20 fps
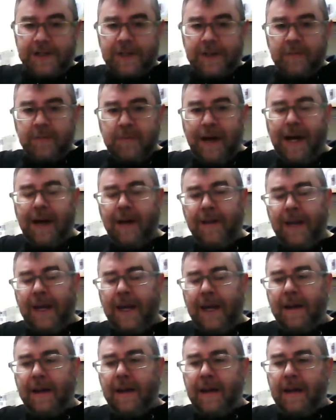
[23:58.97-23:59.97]
compile
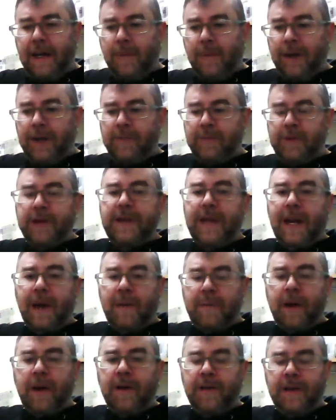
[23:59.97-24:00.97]
that, and we can put that
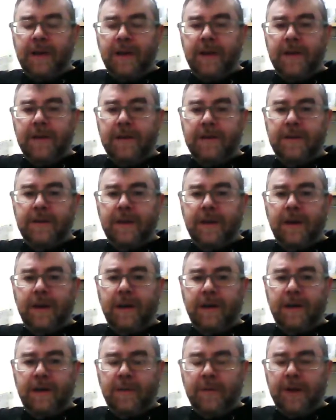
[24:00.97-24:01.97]
up on the
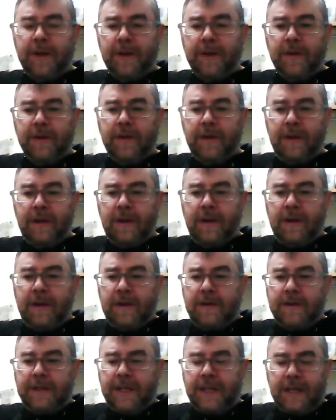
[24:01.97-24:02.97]
real
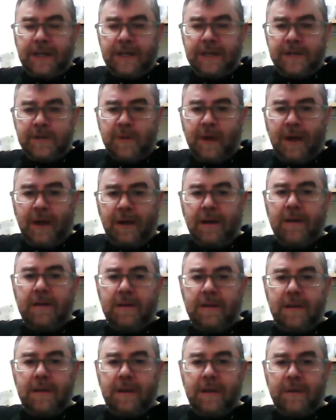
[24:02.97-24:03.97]
Git as well,
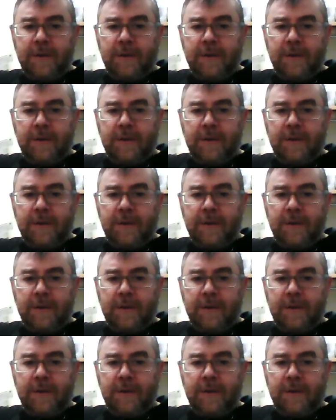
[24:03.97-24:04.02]
and